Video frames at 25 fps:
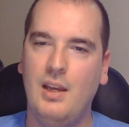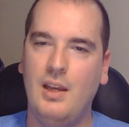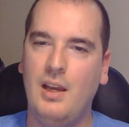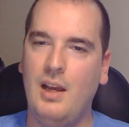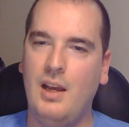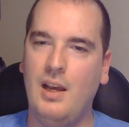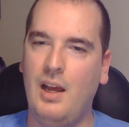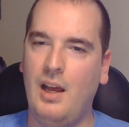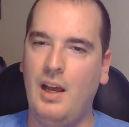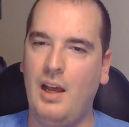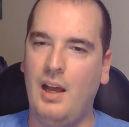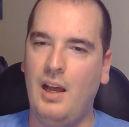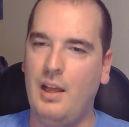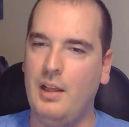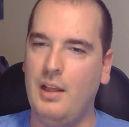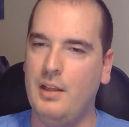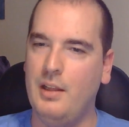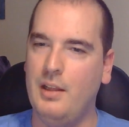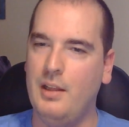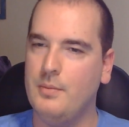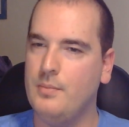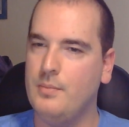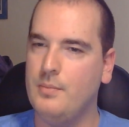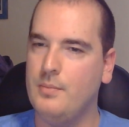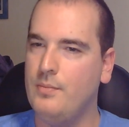
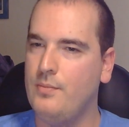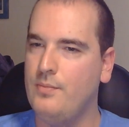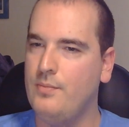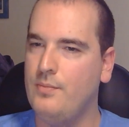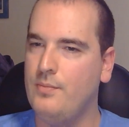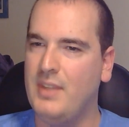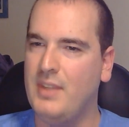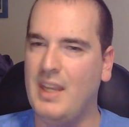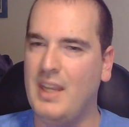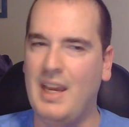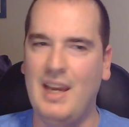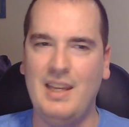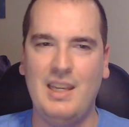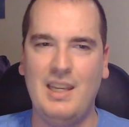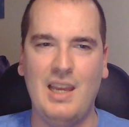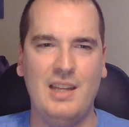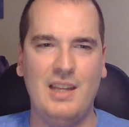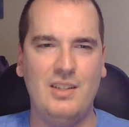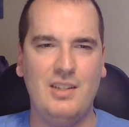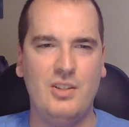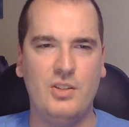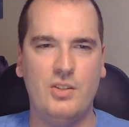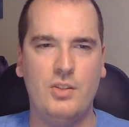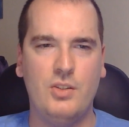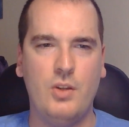
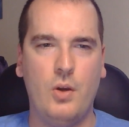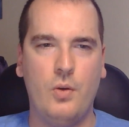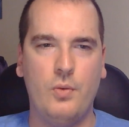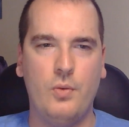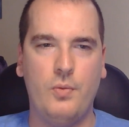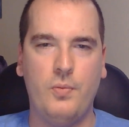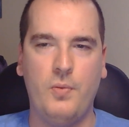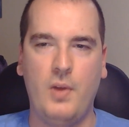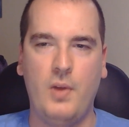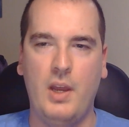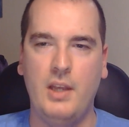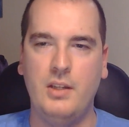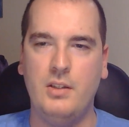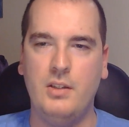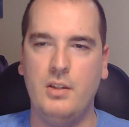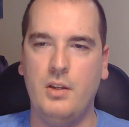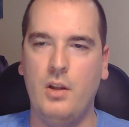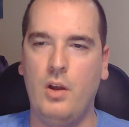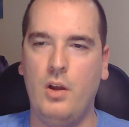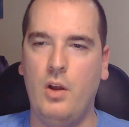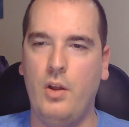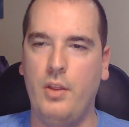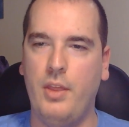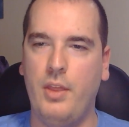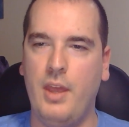I just don't find it
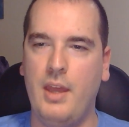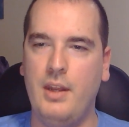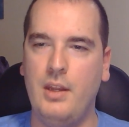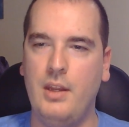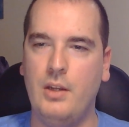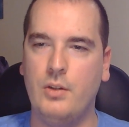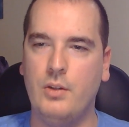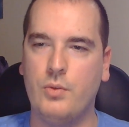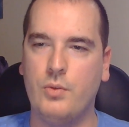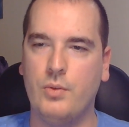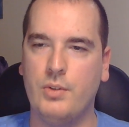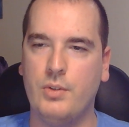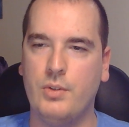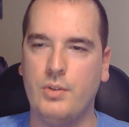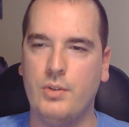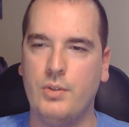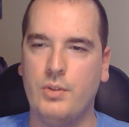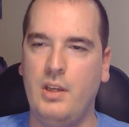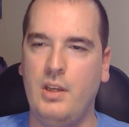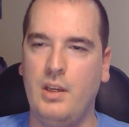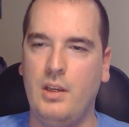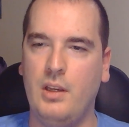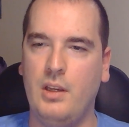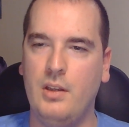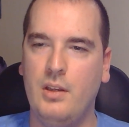all that
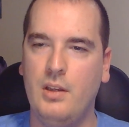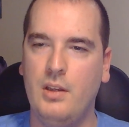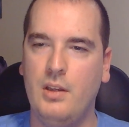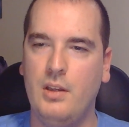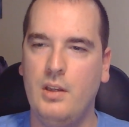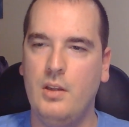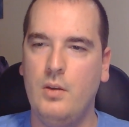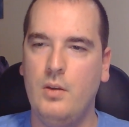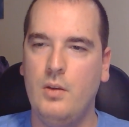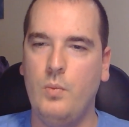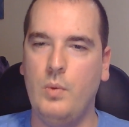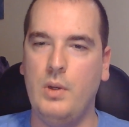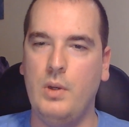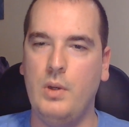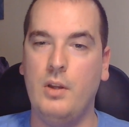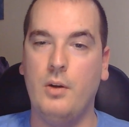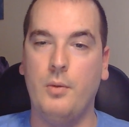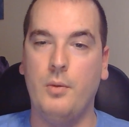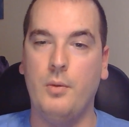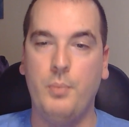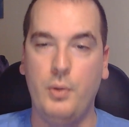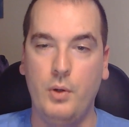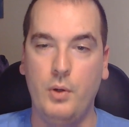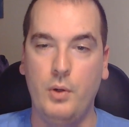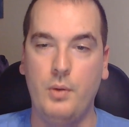interesting when
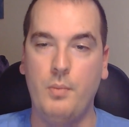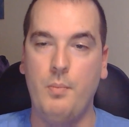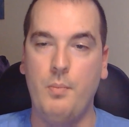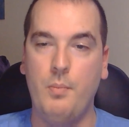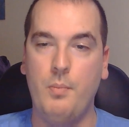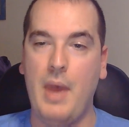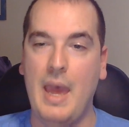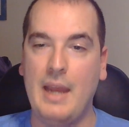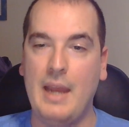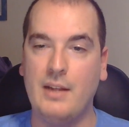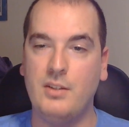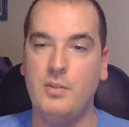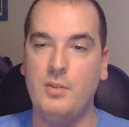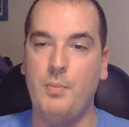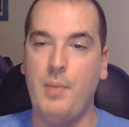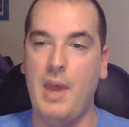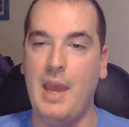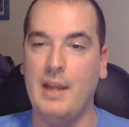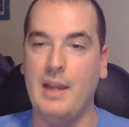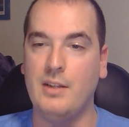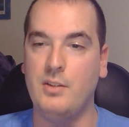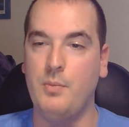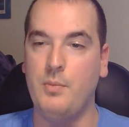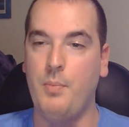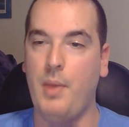they're put back to
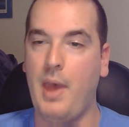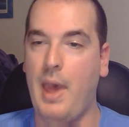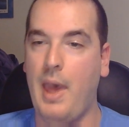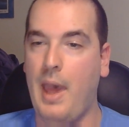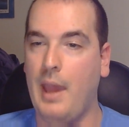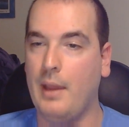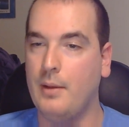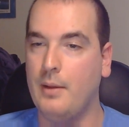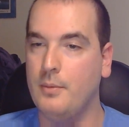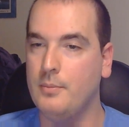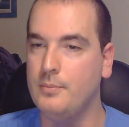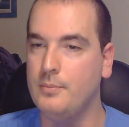back to back.